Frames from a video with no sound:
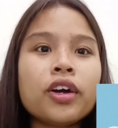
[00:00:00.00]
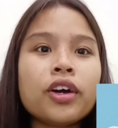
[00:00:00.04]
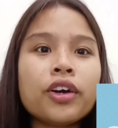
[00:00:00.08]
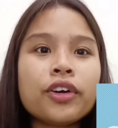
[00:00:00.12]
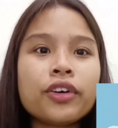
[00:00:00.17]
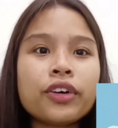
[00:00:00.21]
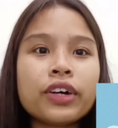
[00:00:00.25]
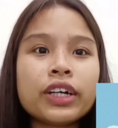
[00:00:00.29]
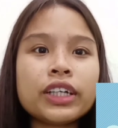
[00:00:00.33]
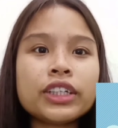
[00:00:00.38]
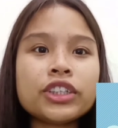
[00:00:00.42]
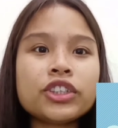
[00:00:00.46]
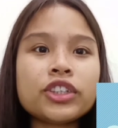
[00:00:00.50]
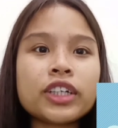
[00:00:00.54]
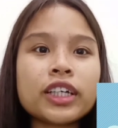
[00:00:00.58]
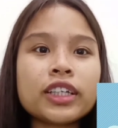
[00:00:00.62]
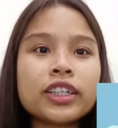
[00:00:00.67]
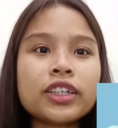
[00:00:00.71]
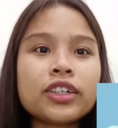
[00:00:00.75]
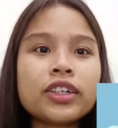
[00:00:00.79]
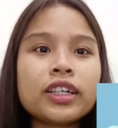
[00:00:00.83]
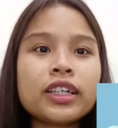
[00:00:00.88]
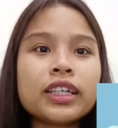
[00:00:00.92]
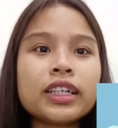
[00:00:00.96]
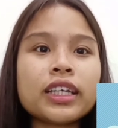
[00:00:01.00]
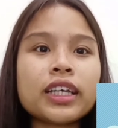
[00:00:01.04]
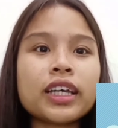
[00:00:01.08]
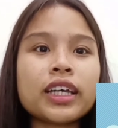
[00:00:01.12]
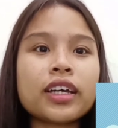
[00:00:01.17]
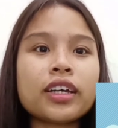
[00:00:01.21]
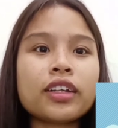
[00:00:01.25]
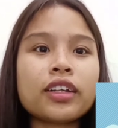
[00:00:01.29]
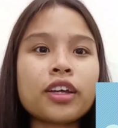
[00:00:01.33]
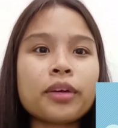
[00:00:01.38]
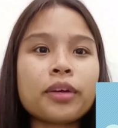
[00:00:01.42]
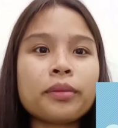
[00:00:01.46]
who are generally
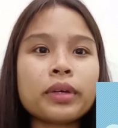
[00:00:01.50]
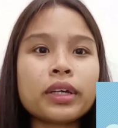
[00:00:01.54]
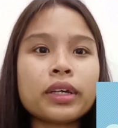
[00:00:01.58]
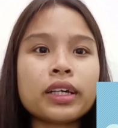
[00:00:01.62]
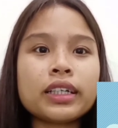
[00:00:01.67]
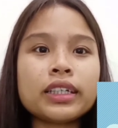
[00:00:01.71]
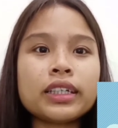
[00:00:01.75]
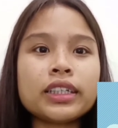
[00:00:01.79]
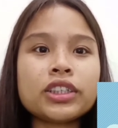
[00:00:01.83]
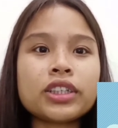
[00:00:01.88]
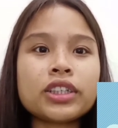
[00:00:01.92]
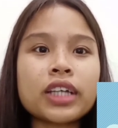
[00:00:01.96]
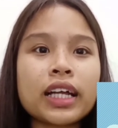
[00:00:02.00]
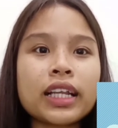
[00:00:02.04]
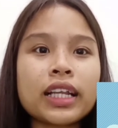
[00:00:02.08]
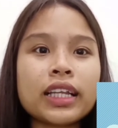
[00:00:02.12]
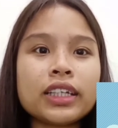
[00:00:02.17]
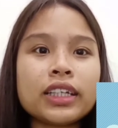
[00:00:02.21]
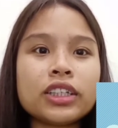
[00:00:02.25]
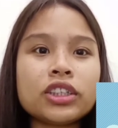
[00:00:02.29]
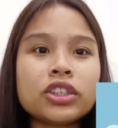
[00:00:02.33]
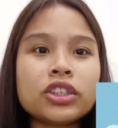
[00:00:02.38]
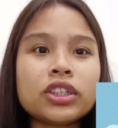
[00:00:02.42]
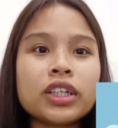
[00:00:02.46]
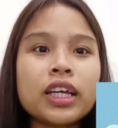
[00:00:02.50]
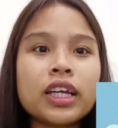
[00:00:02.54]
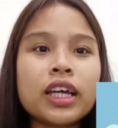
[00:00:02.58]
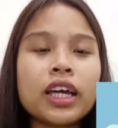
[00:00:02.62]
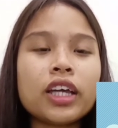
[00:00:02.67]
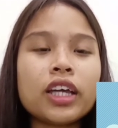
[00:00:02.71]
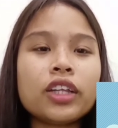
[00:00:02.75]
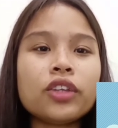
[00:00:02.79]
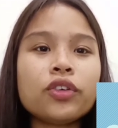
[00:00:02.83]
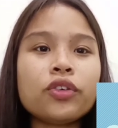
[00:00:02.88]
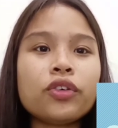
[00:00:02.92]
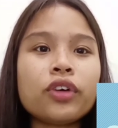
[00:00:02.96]
economically challenged
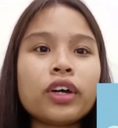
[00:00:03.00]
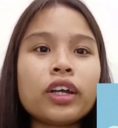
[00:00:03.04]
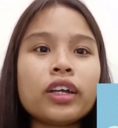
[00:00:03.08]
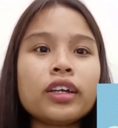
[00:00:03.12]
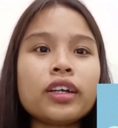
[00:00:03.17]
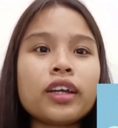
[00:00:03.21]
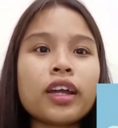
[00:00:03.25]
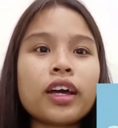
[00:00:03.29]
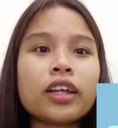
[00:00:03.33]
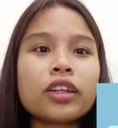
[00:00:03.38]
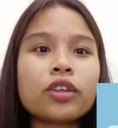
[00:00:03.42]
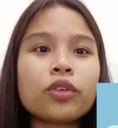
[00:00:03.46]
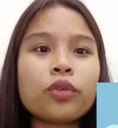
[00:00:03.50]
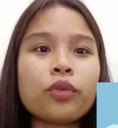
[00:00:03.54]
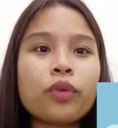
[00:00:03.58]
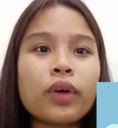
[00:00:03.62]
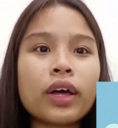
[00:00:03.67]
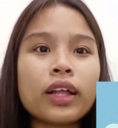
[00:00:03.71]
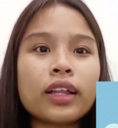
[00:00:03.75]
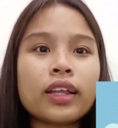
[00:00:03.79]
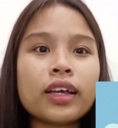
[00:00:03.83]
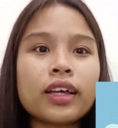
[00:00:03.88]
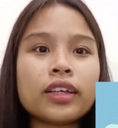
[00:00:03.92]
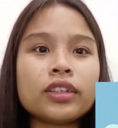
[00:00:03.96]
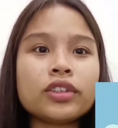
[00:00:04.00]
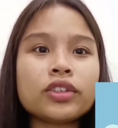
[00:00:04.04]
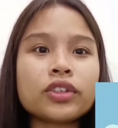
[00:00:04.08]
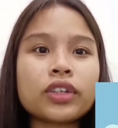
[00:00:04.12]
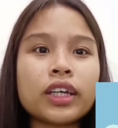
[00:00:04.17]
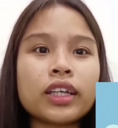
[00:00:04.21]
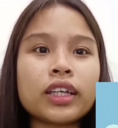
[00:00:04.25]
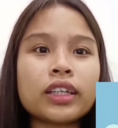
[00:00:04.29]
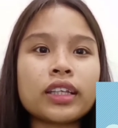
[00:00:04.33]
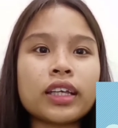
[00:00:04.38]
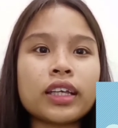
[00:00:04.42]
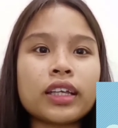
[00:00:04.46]
and who are not
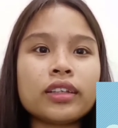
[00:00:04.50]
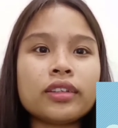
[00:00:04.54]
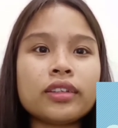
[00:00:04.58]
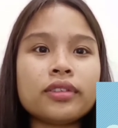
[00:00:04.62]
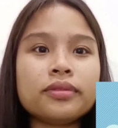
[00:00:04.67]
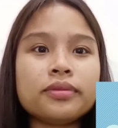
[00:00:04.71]
well-educated.